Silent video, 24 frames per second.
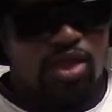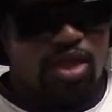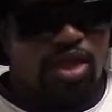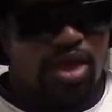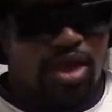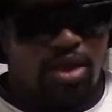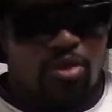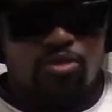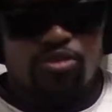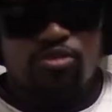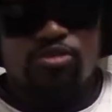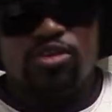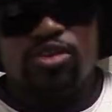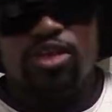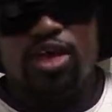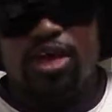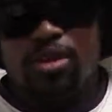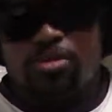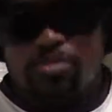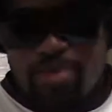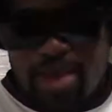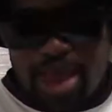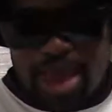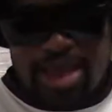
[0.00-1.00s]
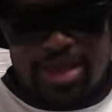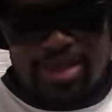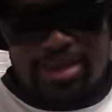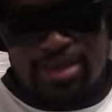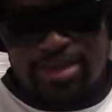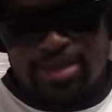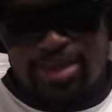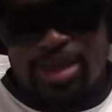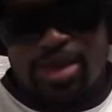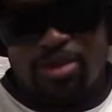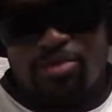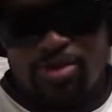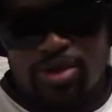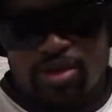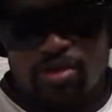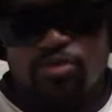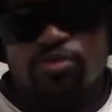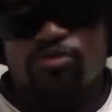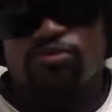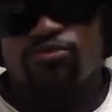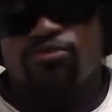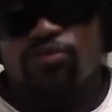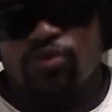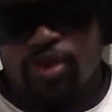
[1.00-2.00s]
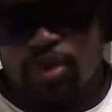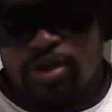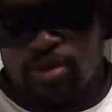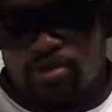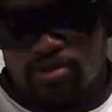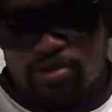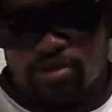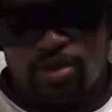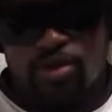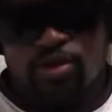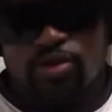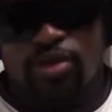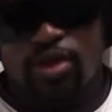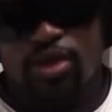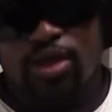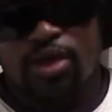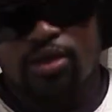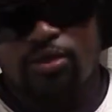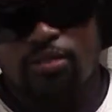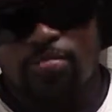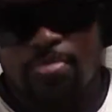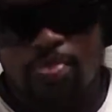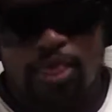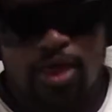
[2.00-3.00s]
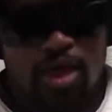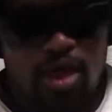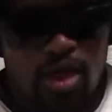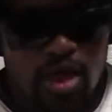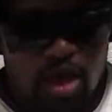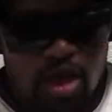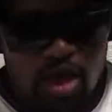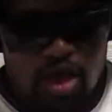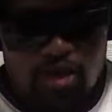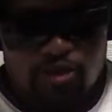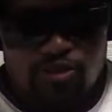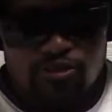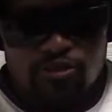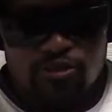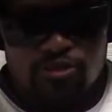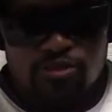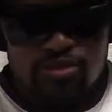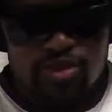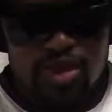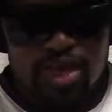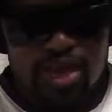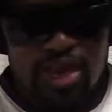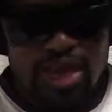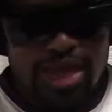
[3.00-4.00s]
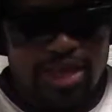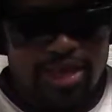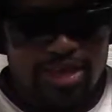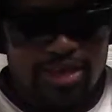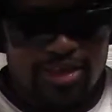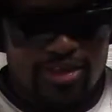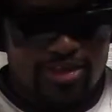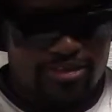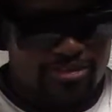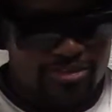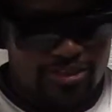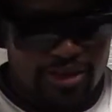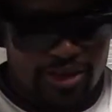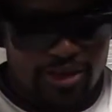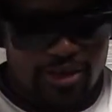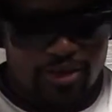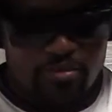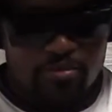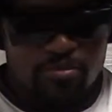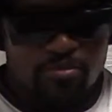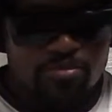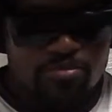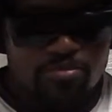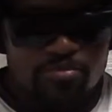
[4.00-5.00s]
It was done back in the day when he was free. Okay, so it's not like it's him